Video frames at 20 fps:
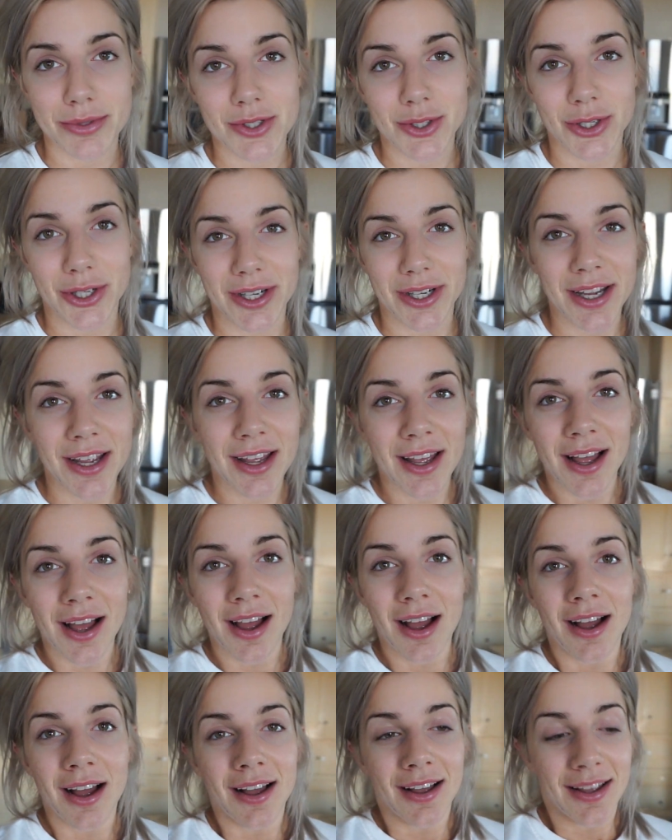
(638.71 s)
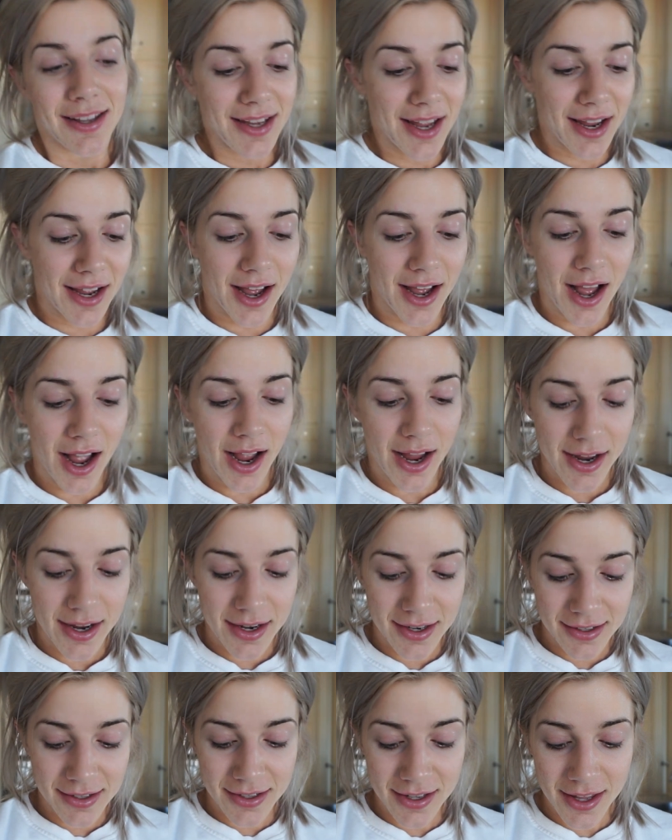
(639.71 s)
So yeah,
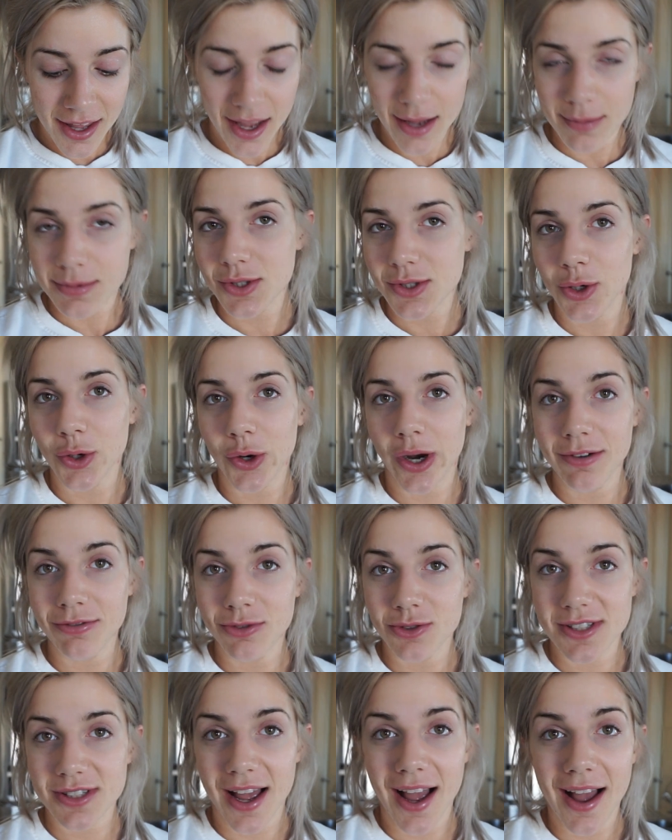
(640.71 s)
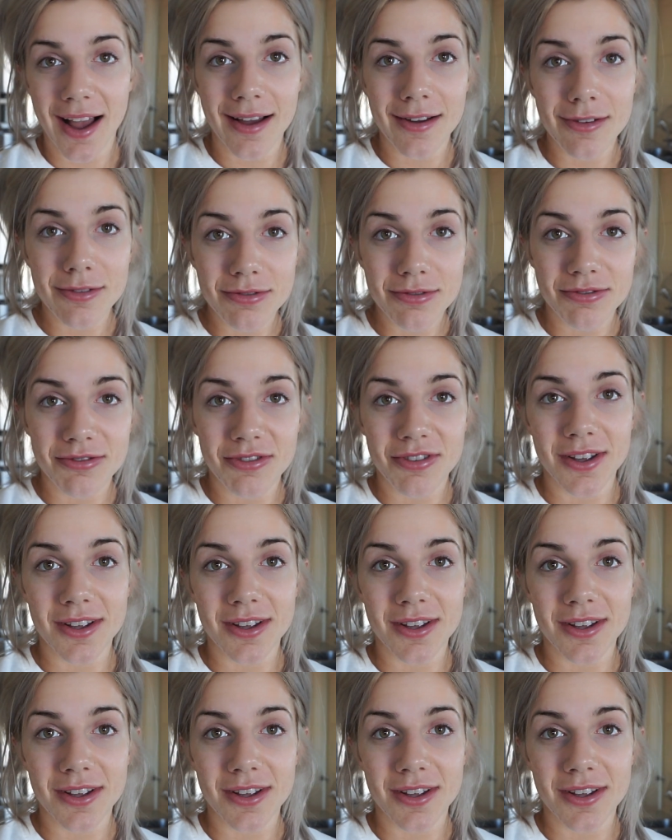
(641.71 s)
I am so grateful to have